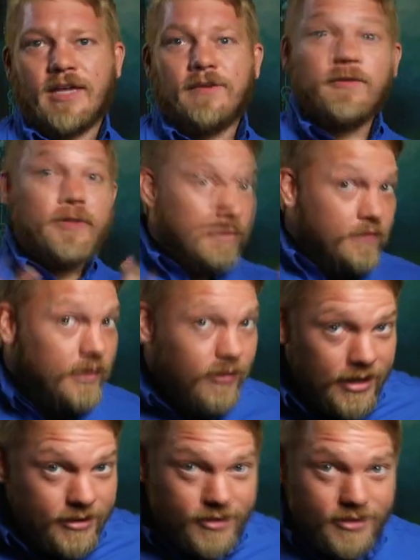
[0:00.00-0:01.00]
If you live in a
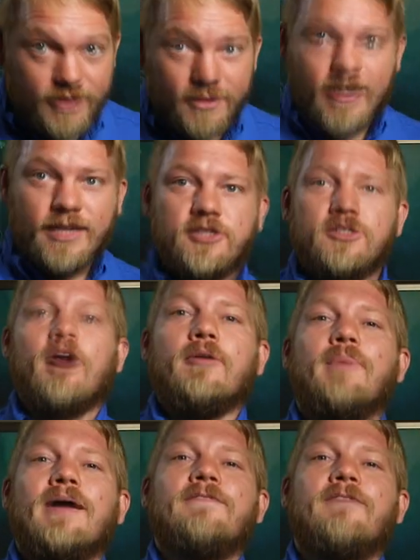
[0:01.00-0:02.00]
licensing state,
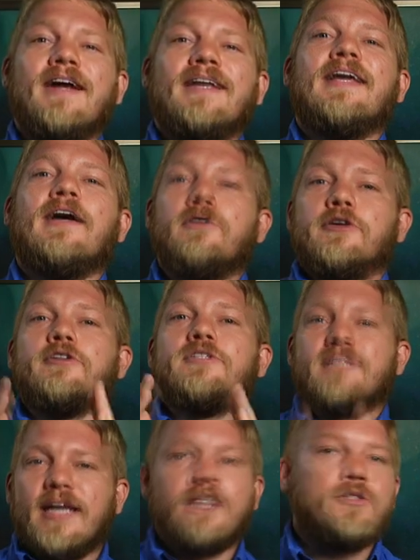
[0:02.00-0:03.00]
start by finding out your
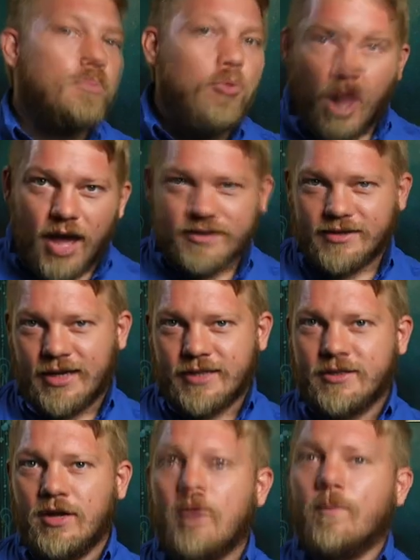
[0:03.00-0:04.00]
state's process.